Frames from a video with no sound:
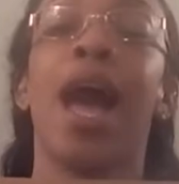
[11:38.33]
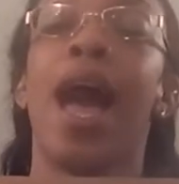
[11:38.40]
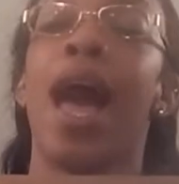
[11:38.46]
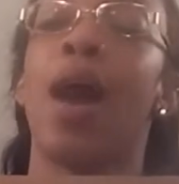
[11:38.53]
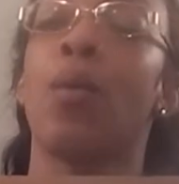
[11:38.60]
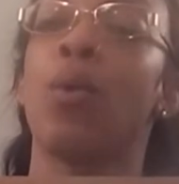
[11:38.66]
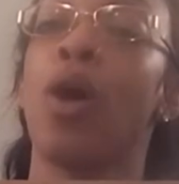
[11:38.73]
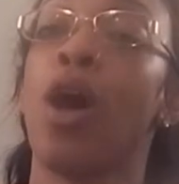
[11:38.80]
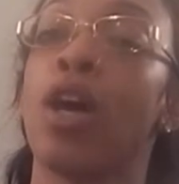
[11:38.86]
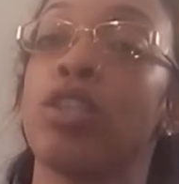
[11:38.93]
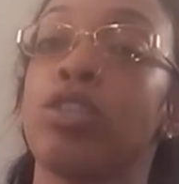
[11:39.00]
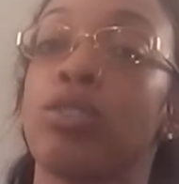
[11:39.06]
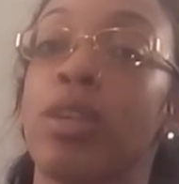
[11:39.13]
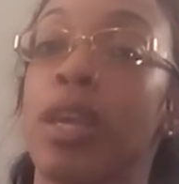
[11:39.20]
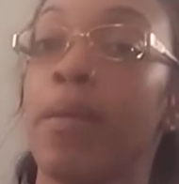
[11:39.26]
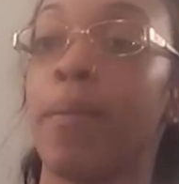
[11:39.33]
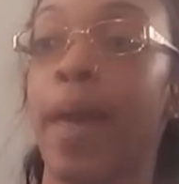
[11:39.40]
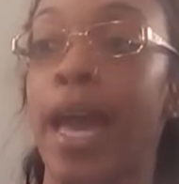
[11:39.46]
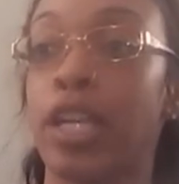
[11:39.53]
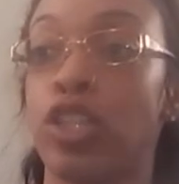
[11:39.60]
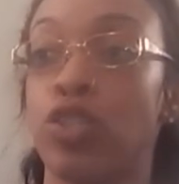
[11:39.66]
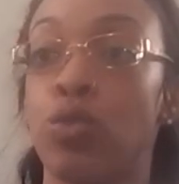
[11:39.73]
I will also get
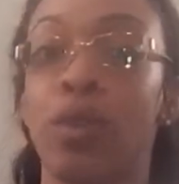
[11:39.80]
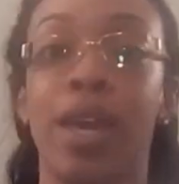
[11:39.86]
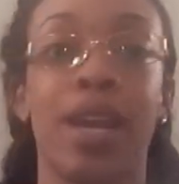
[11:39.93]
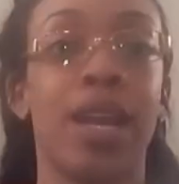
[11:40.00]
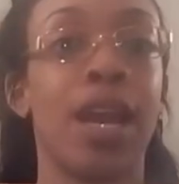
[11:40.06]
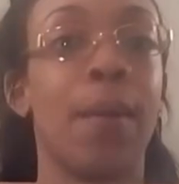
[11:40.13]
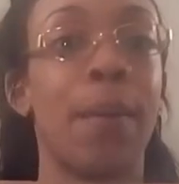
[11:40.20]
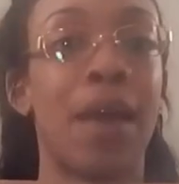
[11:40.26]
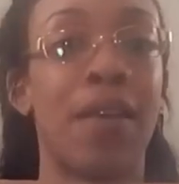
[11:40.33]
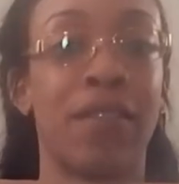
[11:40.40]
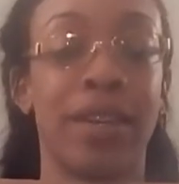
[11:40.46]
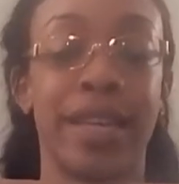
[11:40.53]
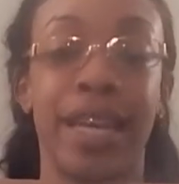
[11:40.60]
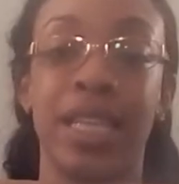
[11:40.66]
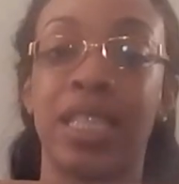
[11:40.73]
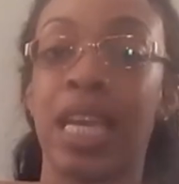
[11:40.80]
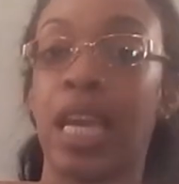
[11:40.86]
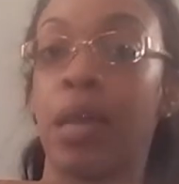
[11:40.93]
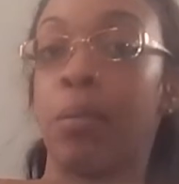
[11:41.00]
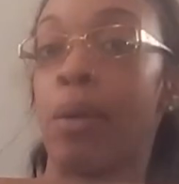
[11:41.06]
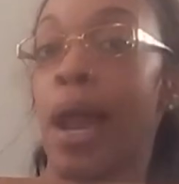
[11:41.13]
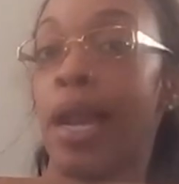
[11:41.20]
back to getting up every day and
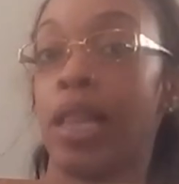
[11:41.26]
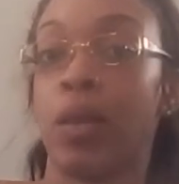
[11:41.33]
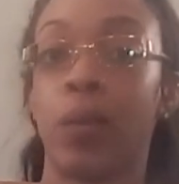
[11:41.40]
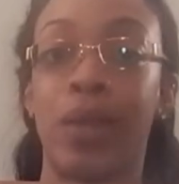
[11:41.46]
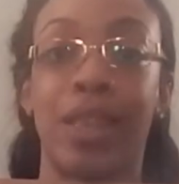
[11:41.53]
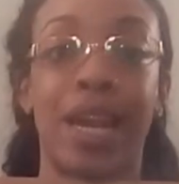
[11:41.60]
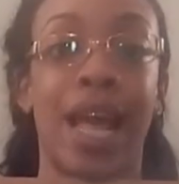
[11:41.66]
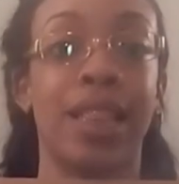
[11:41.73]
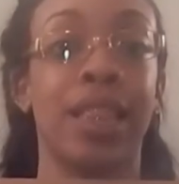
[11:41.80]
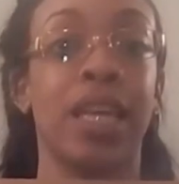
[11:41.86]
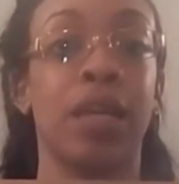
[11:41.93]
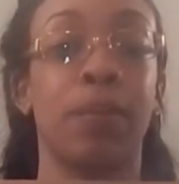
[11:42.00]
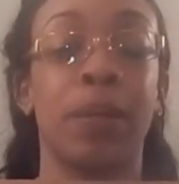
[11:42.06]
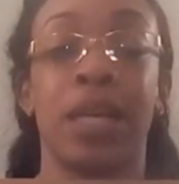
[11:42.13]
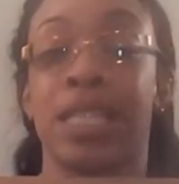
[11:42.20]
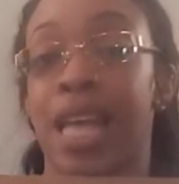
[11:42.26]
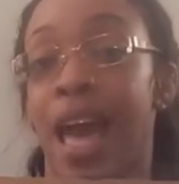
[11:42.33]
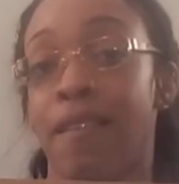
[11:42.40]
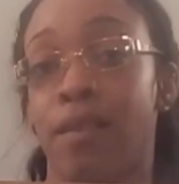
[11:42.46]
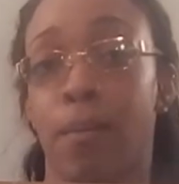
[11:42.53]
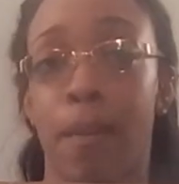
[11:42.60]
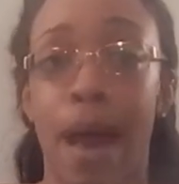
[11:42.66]
taking pride in the way that I look because I
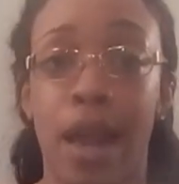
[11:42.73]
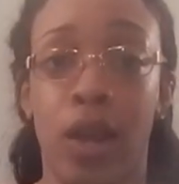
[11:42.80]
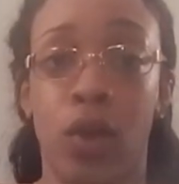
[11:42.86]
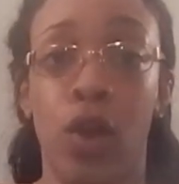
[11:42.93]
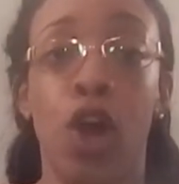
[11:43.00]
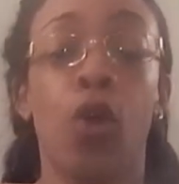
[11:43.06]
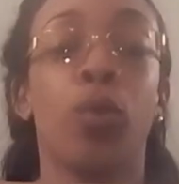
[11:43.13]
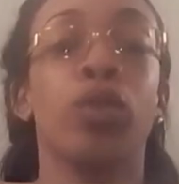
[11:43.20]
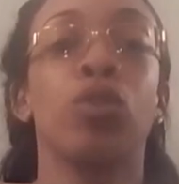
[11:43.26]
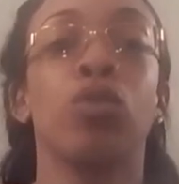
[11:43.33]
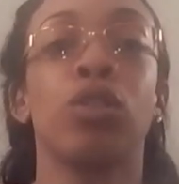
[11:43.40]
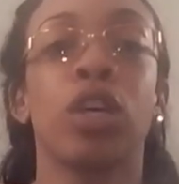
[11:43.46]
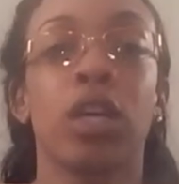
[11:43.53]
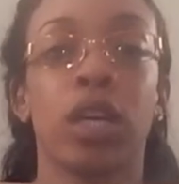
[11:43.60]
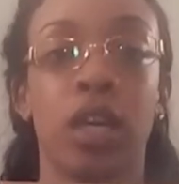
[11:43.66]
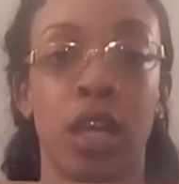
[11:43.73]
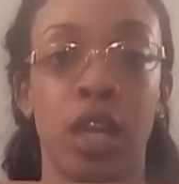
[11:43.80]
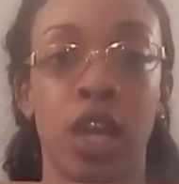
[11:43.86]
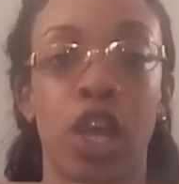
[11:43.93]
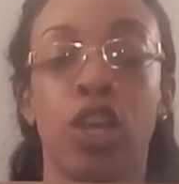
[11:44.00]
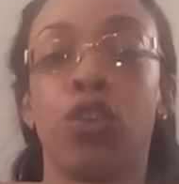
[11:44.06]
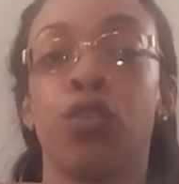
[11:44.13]
have a motto. When you look good,
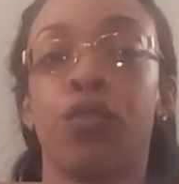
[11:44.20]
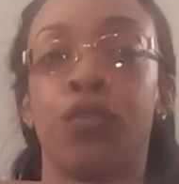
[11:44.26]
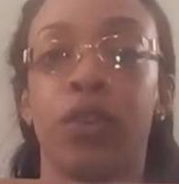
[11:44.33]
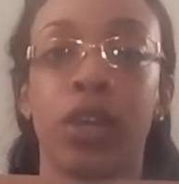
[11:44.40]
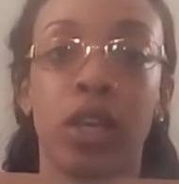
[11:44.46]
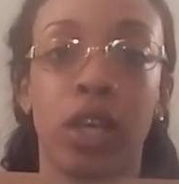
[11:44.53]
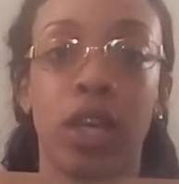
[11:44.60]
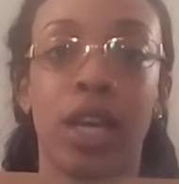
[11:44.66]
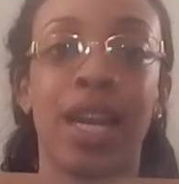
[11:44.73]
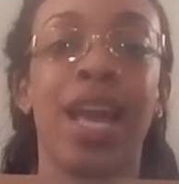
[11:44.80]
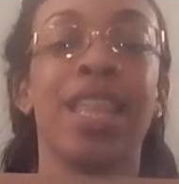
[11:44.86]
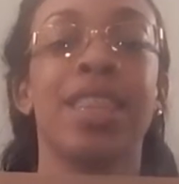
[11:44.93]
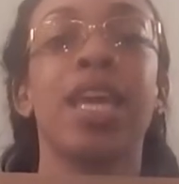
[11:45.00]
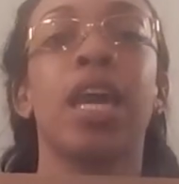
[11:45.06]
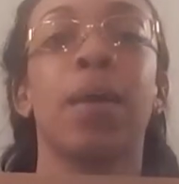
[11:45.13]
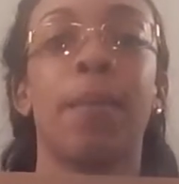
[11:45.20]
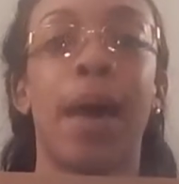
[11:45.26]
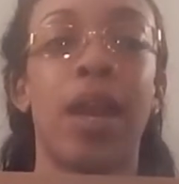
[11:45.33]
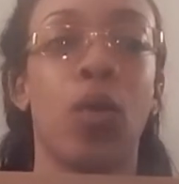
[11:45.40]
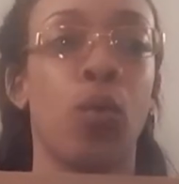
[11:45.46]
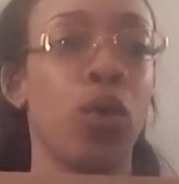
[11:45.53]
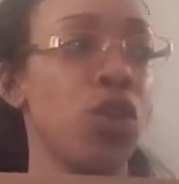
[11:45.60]
you feel good. Think
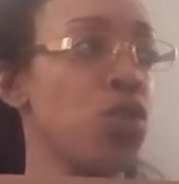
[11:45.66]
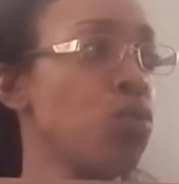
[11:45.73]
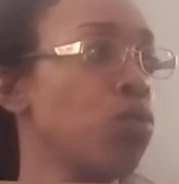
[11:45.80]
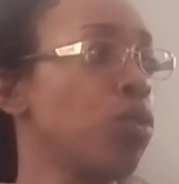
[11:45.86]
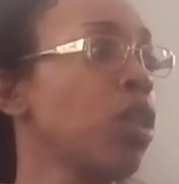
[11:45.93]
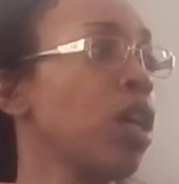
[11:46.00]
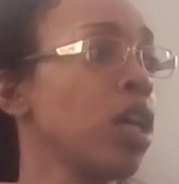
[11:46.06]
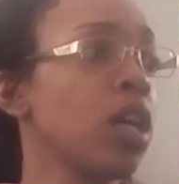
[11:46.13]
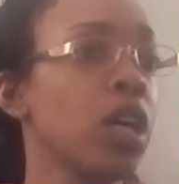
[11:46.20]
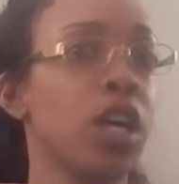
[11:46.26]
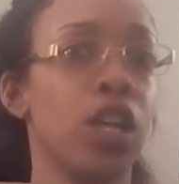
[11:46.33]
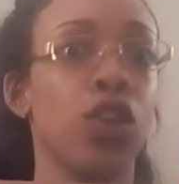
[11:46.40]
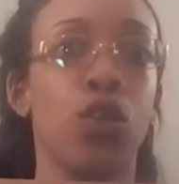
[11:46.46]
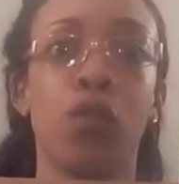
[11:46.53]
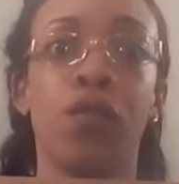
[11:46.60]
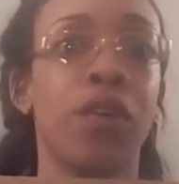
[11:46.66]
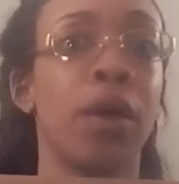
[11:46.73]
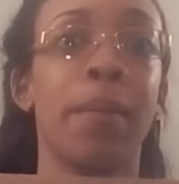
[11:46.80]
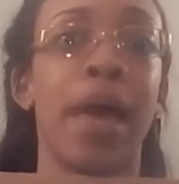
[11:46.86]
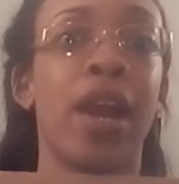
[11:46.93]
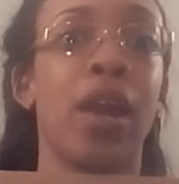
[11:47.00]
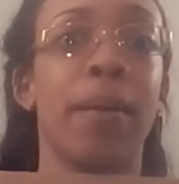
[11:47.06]
about it. When you look good, you feel
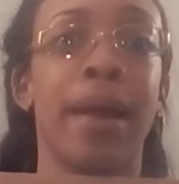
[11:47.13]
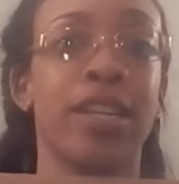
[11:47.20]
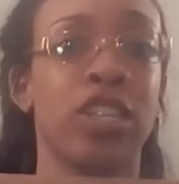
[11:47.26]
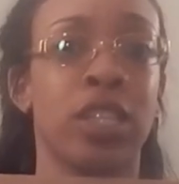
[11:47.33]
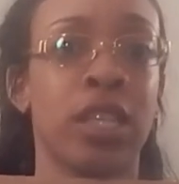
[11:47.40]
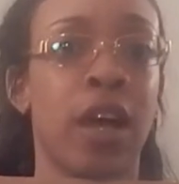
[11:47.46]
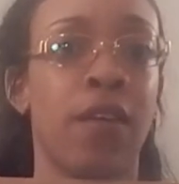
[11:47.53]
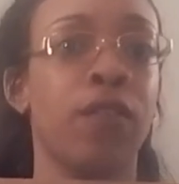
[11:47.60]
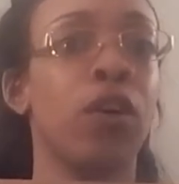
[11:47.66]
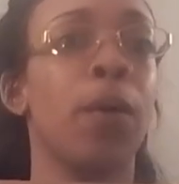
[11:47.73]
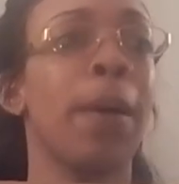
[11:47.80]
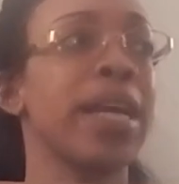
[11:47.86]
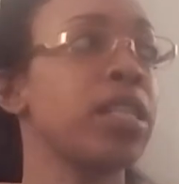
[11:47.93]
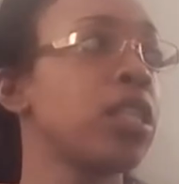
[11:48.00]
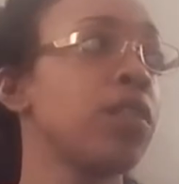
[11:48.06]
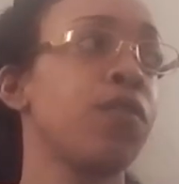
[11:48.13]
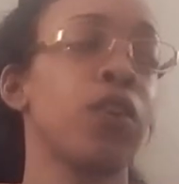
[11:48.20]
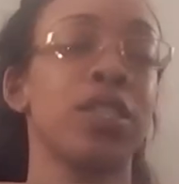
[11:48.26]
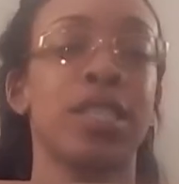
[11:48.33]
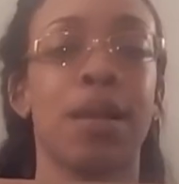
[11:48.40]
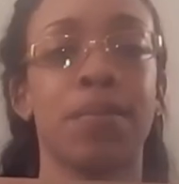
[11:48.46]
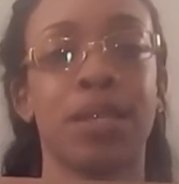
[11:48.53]
better about yourself. Go back to the
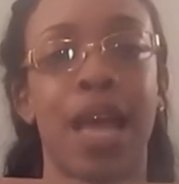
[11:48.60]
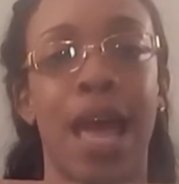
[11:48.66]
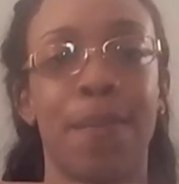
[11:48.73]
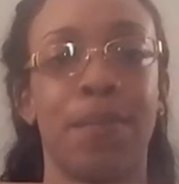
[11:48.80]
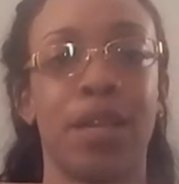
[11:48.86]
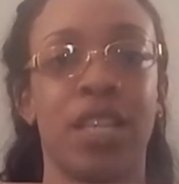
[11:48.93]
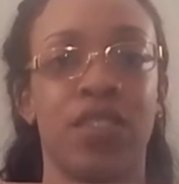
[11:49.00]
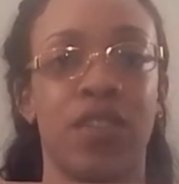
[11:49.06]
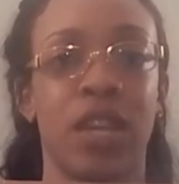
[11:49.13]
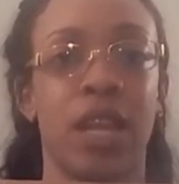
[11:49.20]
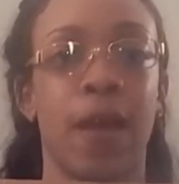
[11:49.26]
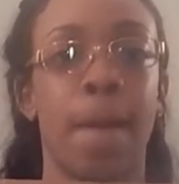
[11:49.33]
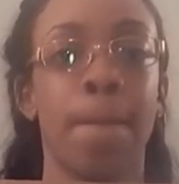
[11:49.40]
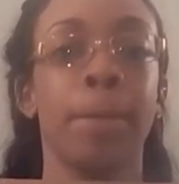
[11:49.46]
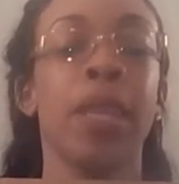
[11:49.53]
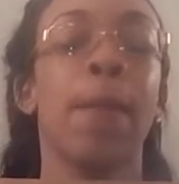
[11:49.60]
4 Steps to Happiness video.